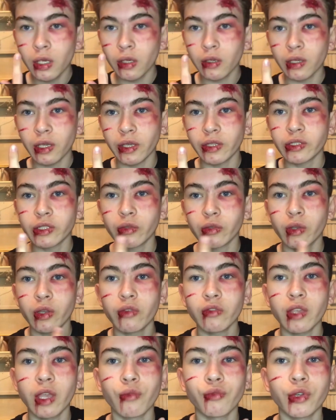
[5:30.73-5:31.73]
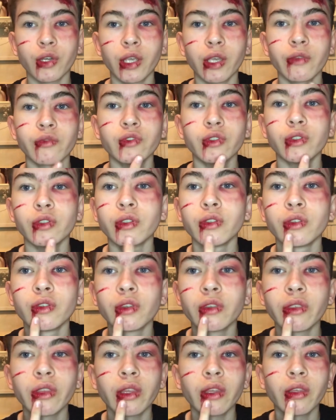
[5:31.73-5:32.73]
Okay, so off camera I've
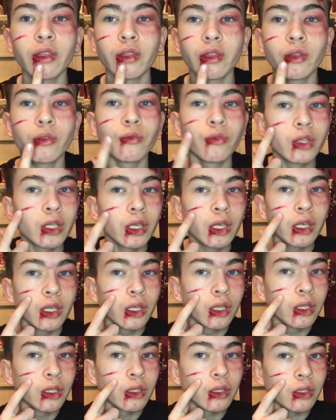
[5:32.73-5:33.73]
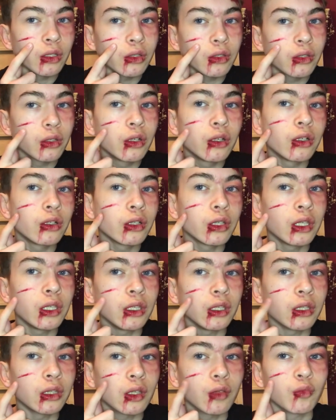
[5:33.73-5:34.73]
done the cut
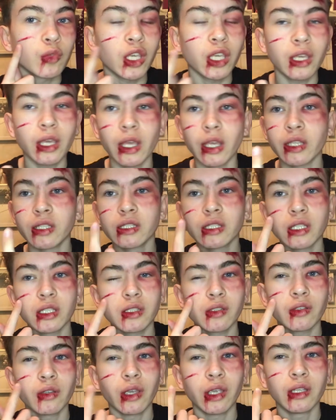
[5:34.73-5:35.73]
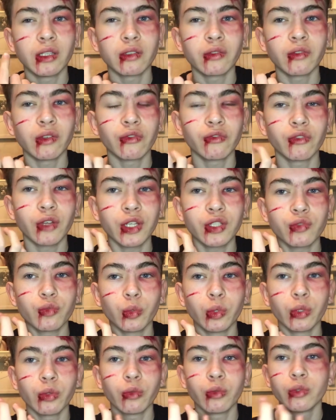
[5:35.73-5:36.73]
here that Mike has. It's kind of a fresh
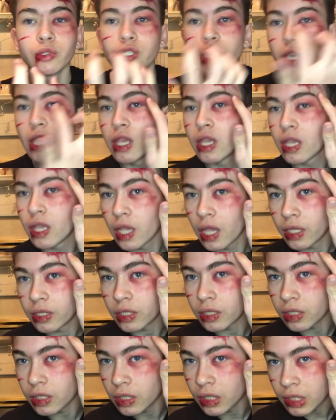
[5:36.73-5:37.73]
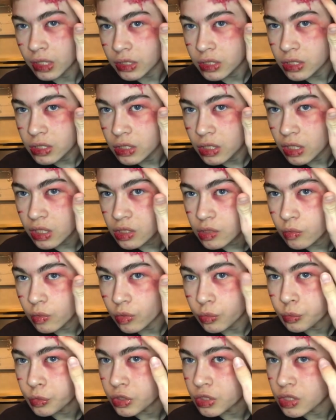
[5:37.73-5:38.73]
wound, and then he has this
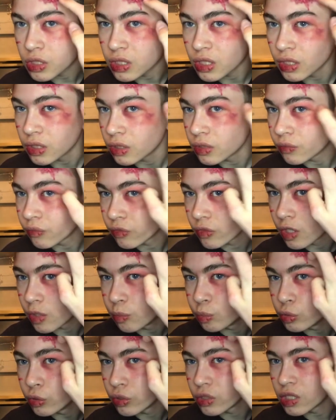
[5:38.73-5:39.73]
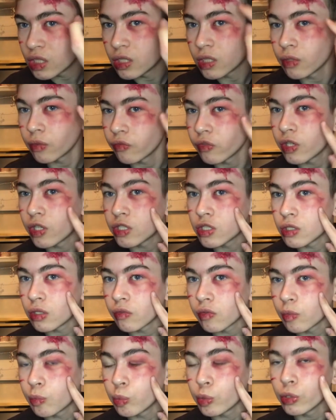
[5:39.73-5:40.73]
one which is like a bloodier version
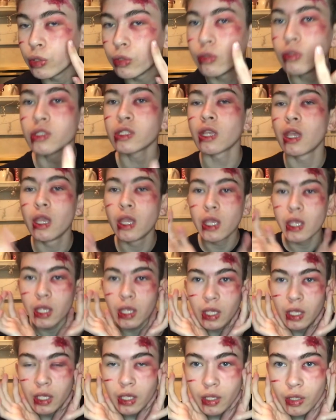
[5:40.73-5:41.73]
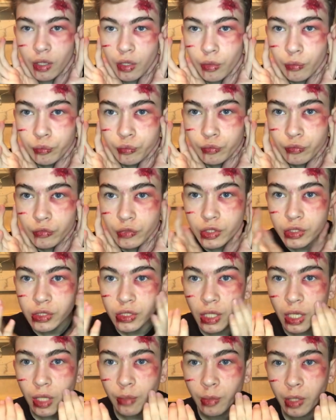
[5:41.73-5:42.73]
of the bruise. So
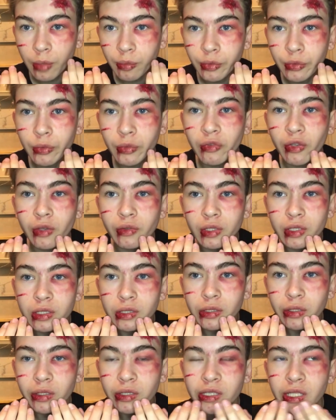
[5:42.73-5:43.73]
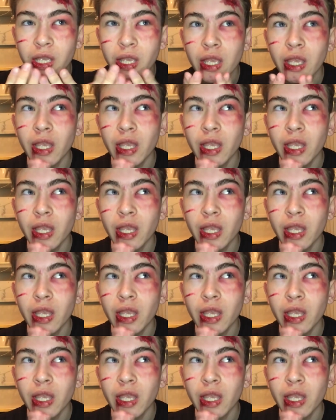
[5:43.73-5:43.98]
yeah, I'm happy with how this looks.